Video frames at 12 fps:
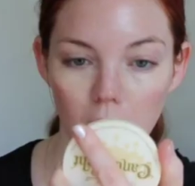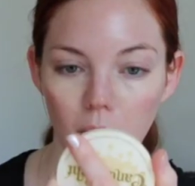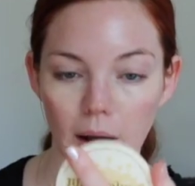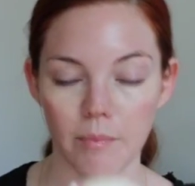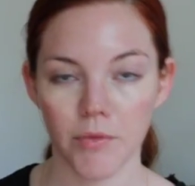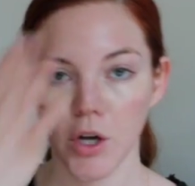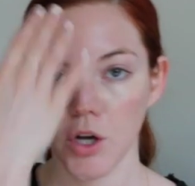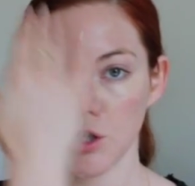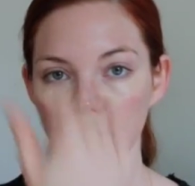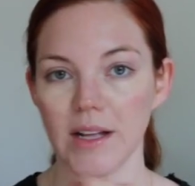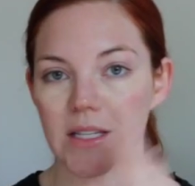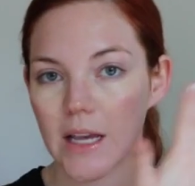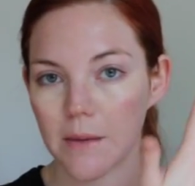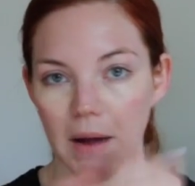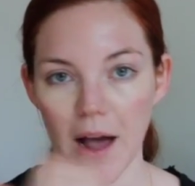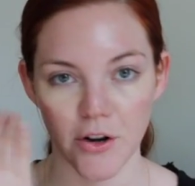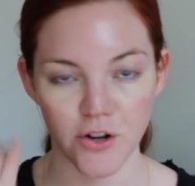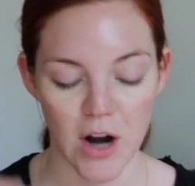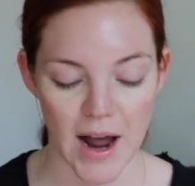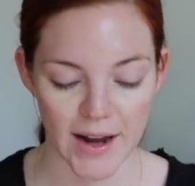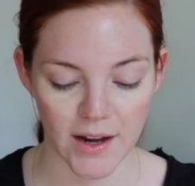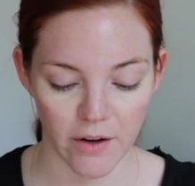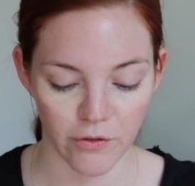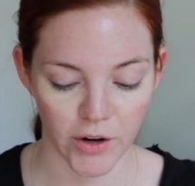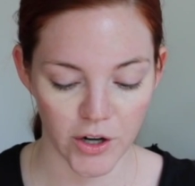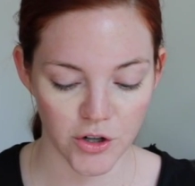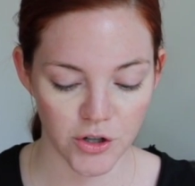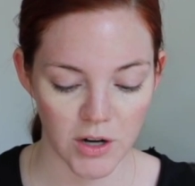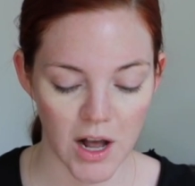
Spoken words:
Okay, so that's like my under eye coverage.